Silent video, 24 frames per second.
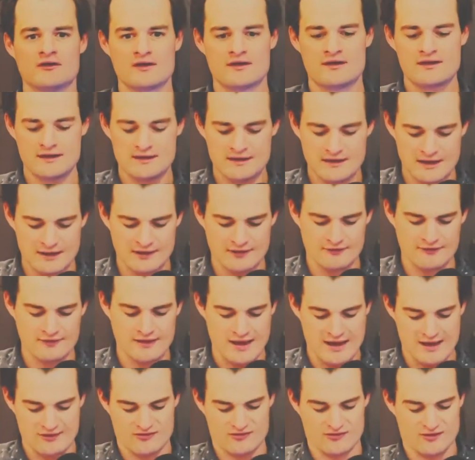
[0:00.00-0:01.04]
The
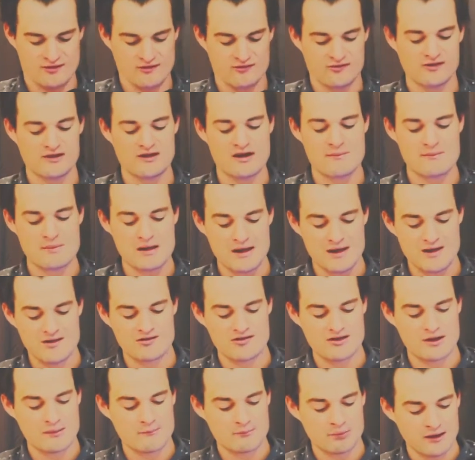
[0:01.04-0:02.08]
internet is an
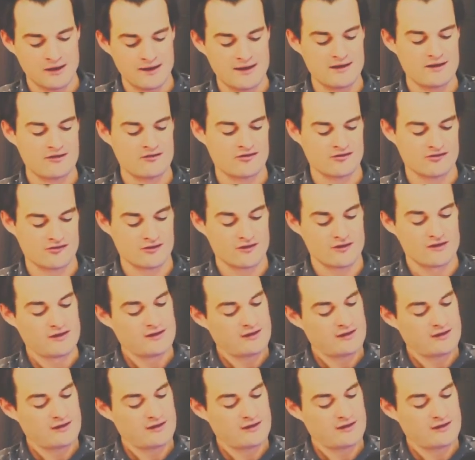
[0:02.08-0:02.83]
amazing place,